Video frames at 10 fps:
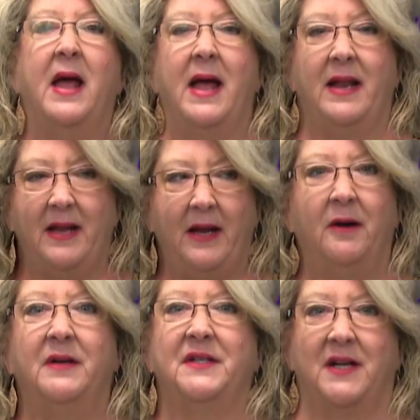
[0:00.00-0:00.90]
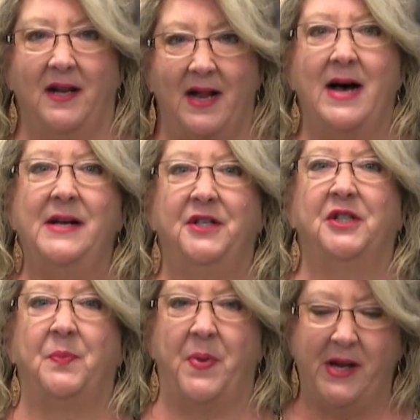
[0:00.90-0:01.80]
And here is
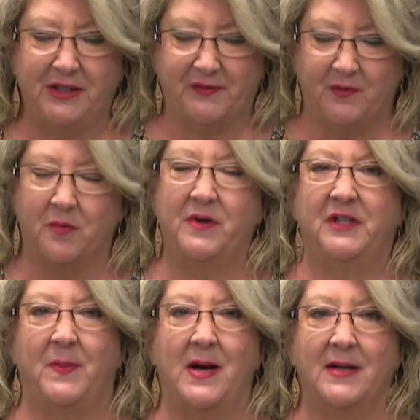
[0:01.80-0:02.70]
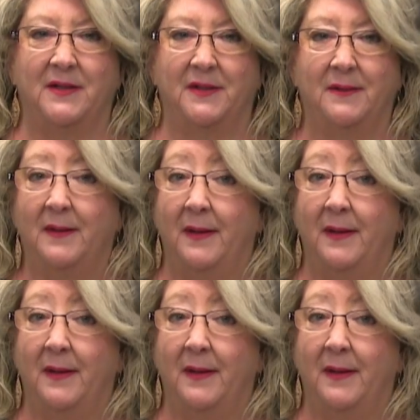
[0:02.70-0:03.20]
Elijah's peaceful response.